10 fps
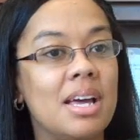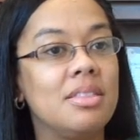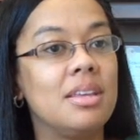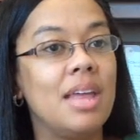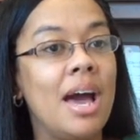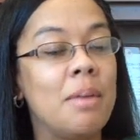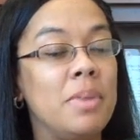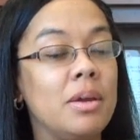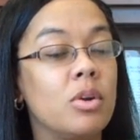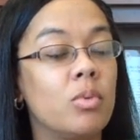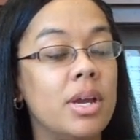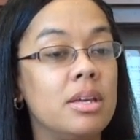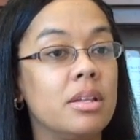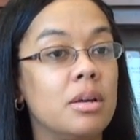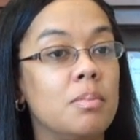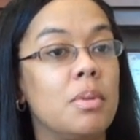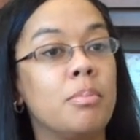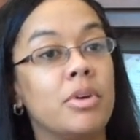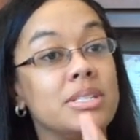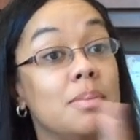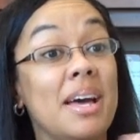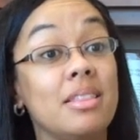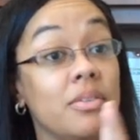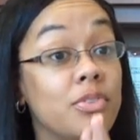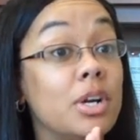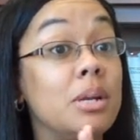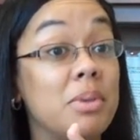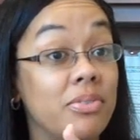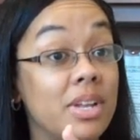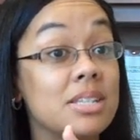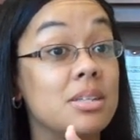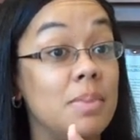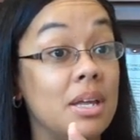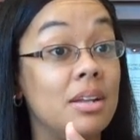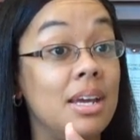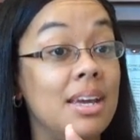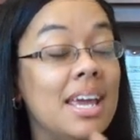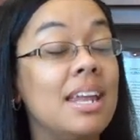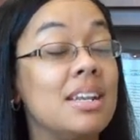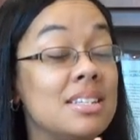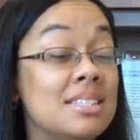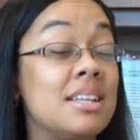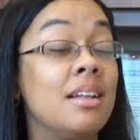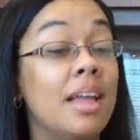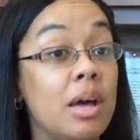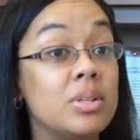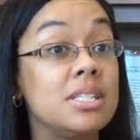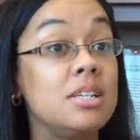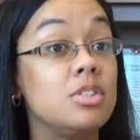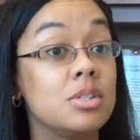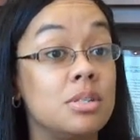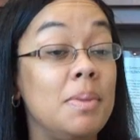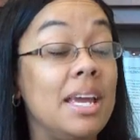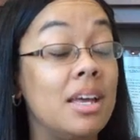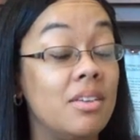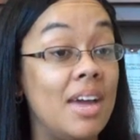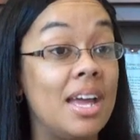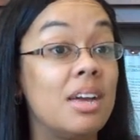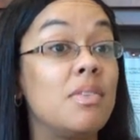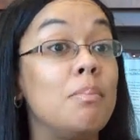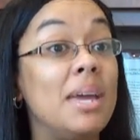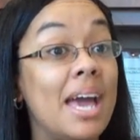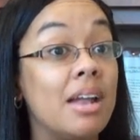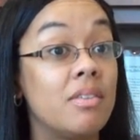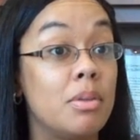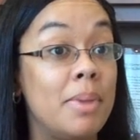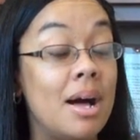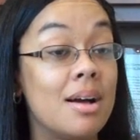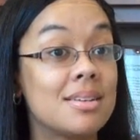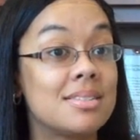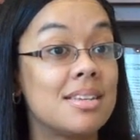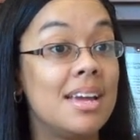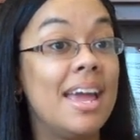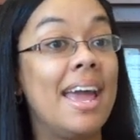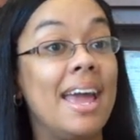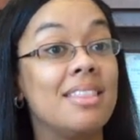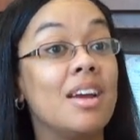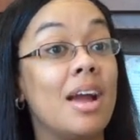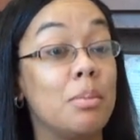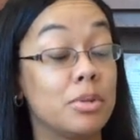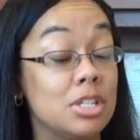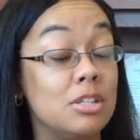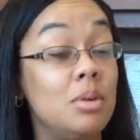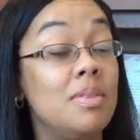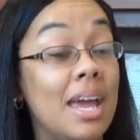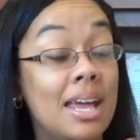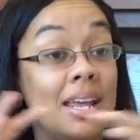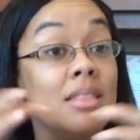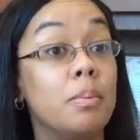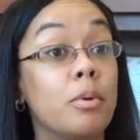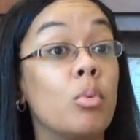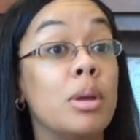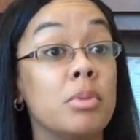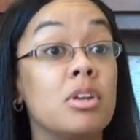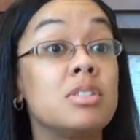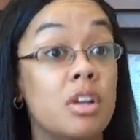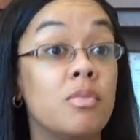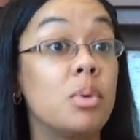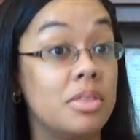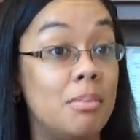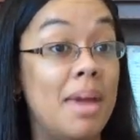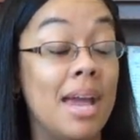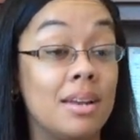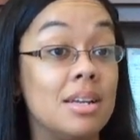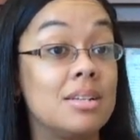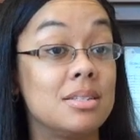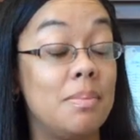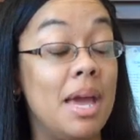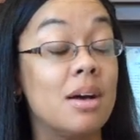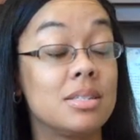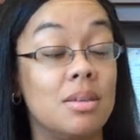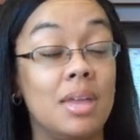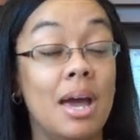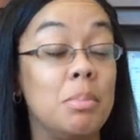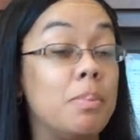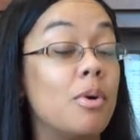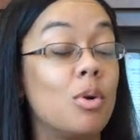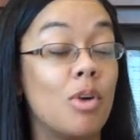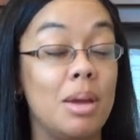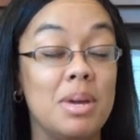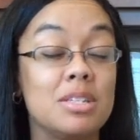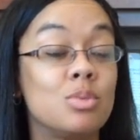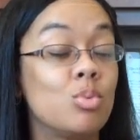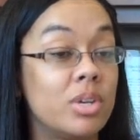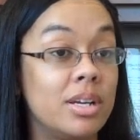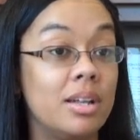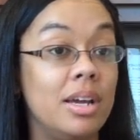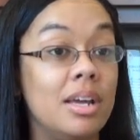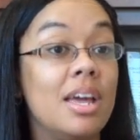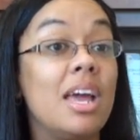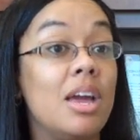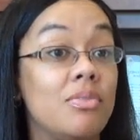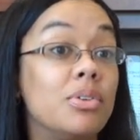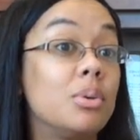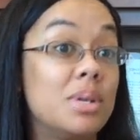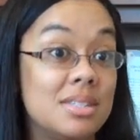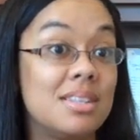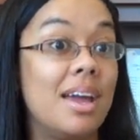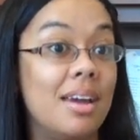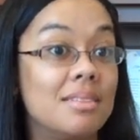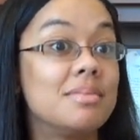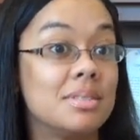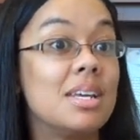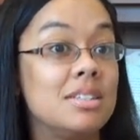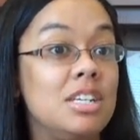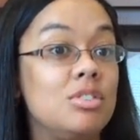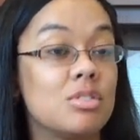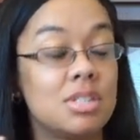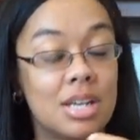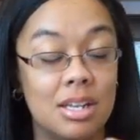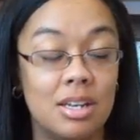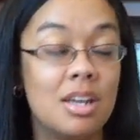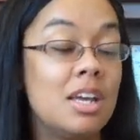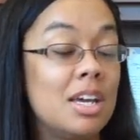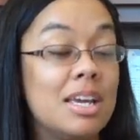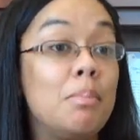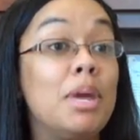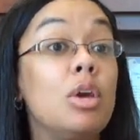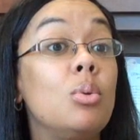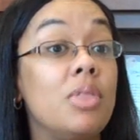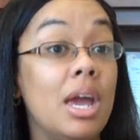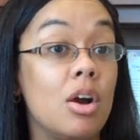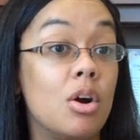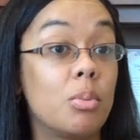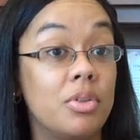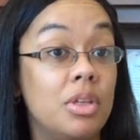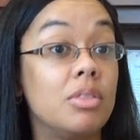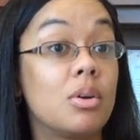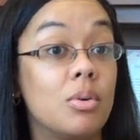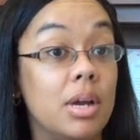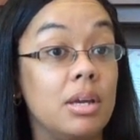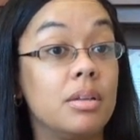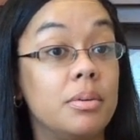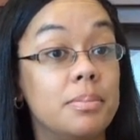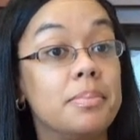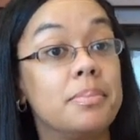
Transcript: I think the IB curriculum brings about that freedom and flexibility, mm-hmm. and it is allowing teachers to be innovative and be out of the box and they're able to do that in the parameters of what the magnet is about. So the IB program has really influenced that, and teachers can can be who they are within the curriculum.